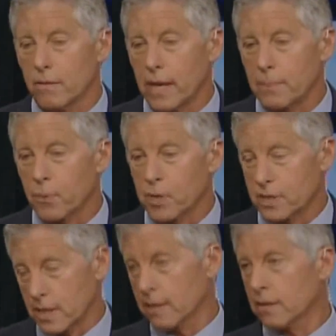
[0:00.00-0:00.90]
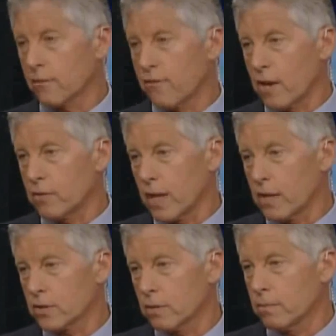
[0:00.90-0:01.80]
they present the
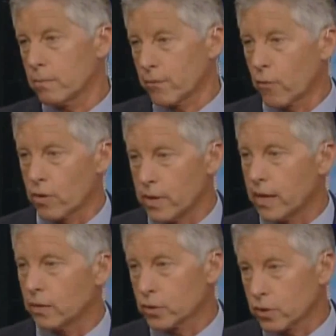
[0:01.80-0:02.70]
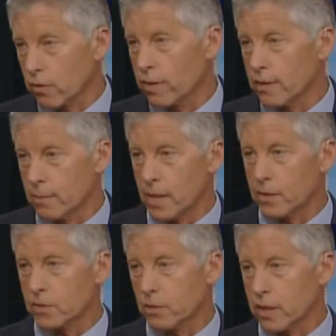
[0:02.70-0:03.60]
foundation before Neil Shorey, the
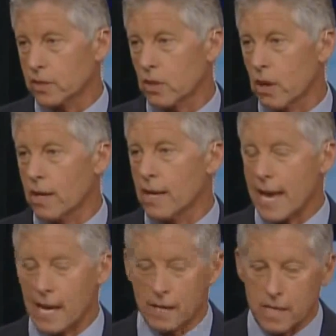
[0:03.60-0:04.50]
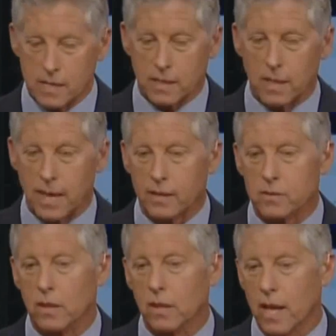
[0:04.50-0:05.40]
minister, gets on, and he
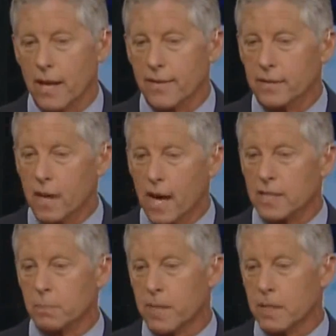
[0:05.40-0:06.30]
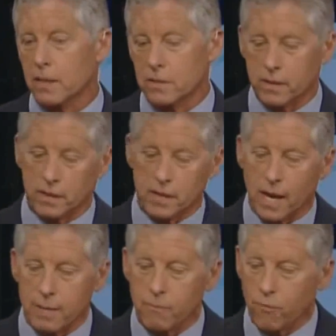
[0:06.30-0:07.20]
connects a lot of the dots because the
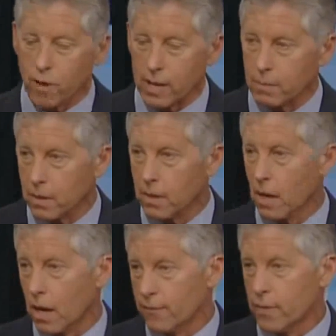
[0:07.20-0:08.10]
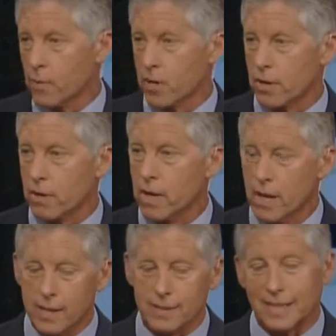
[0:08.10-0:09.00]
time frame of the murder
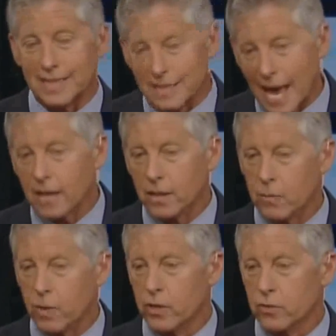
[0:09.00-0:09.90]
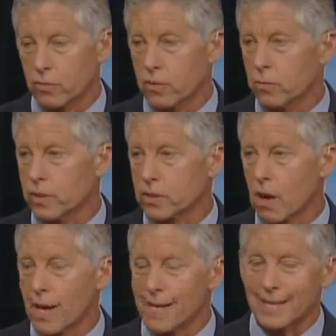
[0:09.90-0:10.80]
is exactly when Drew was
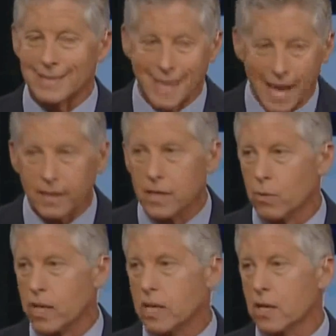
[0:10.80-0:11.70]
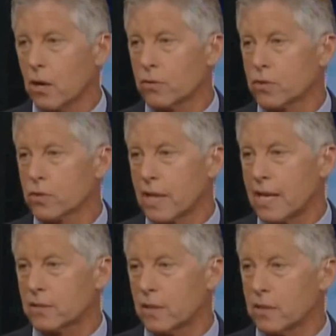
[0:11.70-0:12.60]
gone, exactly when he coached
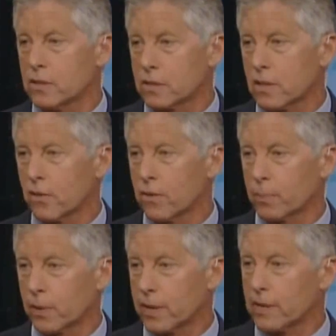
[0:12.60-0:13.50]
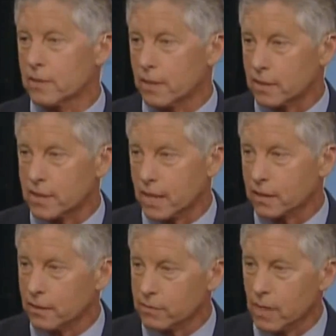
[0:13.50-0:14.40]
Stacy to tell the police, the
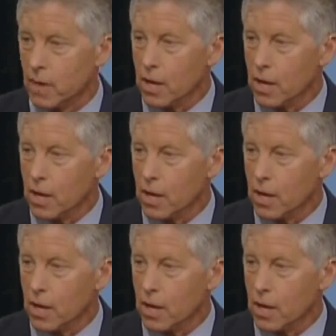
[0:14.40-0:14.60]
detectives,